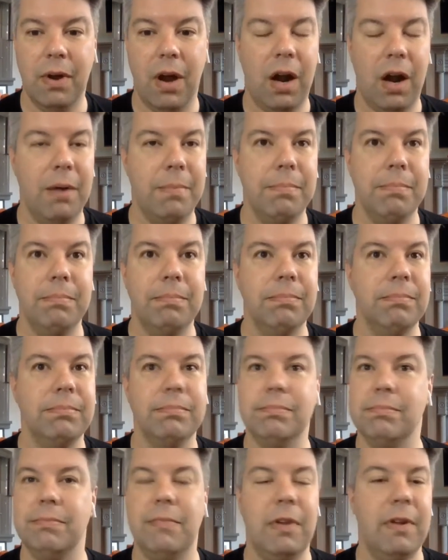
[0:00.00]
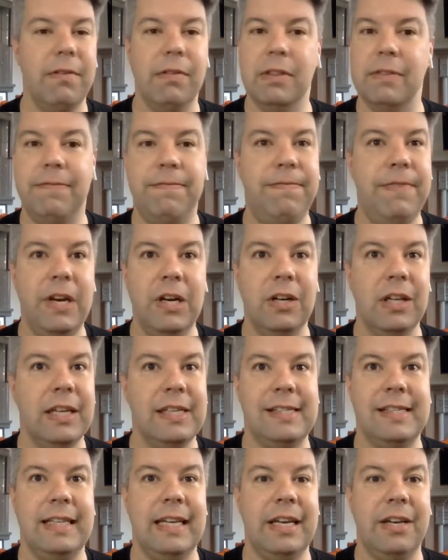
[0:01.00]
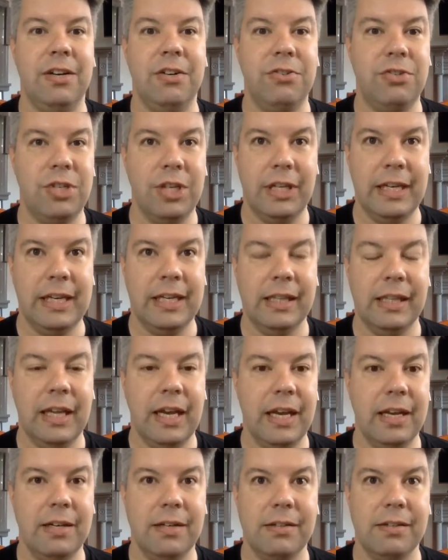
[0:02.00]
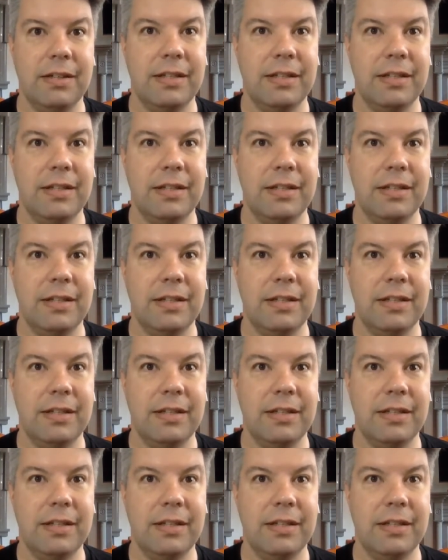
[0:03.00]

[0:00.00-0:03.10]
our fearless leader Gillian Lynne.